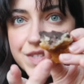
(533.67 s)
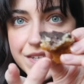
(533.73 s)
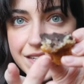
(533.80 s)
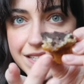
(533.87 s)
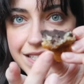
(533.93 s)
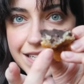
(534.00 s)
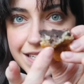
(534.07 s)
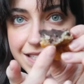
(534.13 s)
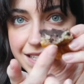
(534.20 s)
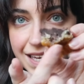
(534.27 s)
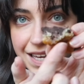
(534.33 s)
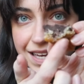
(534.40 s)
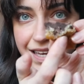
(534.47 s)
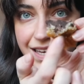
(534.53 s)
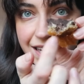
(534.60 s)
You can see it's
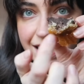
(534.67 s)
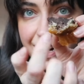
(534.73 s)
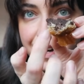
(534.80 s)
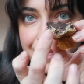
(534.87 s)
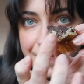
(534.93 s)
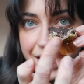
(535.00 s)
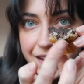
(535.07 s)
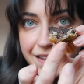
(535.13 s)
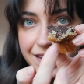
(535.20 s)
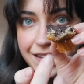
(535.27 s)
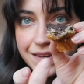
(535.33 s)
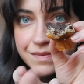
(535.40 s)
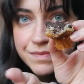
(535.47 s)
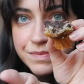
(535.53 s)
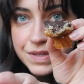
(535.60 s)
like
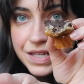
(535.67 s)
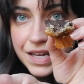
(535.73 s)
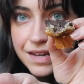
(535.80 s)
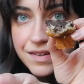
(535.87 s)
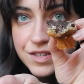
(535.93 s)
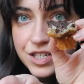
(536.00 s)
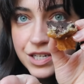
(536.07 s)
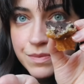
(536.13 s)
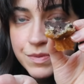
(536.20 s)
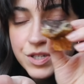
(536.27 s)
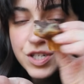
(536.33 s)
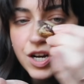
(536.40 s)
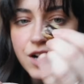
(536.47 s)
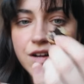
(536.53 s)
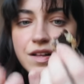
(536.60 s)
caramelly potato chips
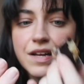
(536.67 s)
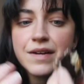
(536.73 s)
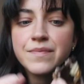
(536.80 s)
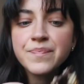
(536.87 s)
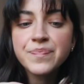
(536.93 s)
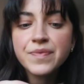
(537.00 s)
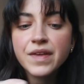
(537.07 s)
chocolate,